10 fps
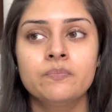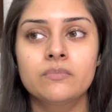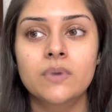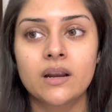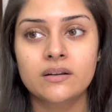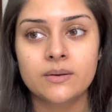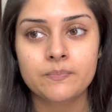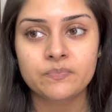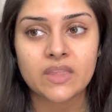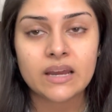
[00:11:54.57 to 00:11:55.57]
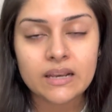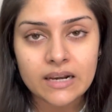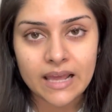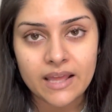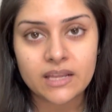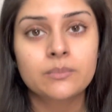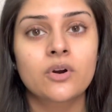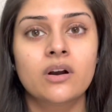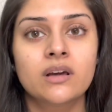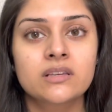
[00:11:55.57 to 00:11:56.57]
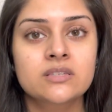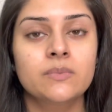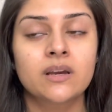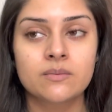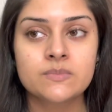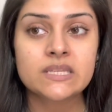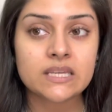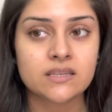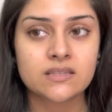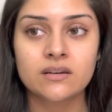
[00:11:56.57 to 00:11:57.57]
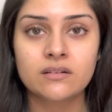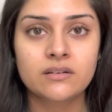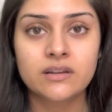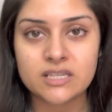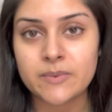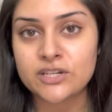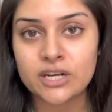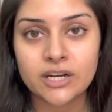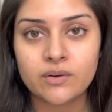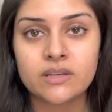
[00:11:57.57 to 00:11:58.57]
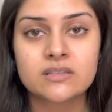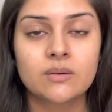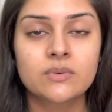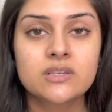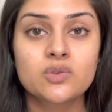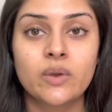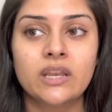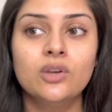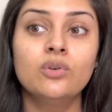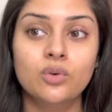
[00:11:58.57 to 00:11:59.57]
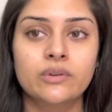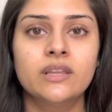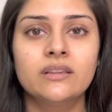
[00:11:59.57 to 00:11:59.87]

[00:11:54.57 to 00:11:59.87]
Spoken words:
But layering products becomes easier, especially during summers, when you know that